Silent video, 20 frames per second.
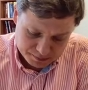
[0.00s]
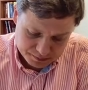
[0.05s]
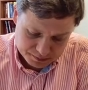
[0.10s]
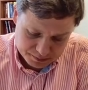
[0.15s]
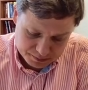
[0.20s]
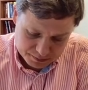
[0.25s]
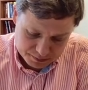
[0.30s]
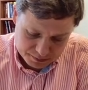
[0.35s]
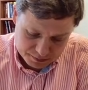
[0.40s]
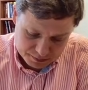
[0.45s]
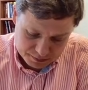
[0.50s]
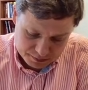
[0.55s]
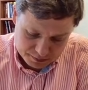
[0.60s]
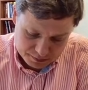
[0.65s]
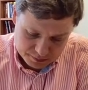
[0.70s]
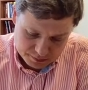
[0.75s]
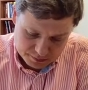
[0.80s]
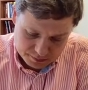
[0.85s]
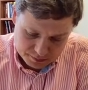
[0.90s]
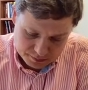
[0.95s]

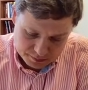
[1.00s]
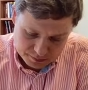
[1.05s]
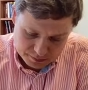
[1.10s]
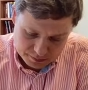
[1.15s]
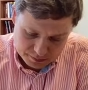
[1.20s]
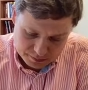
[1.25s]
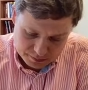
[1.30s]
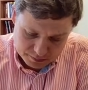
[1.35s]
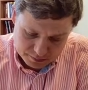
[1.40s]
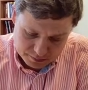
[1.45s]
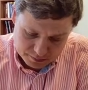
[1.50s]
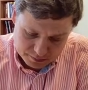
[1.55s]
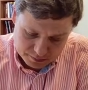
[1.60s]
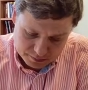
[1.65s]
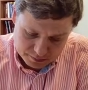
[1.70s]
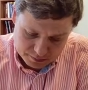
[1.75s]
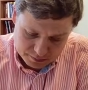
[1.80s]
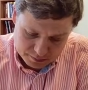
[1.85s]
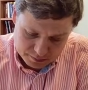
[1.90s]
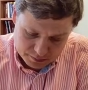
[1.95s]
Nothing is said.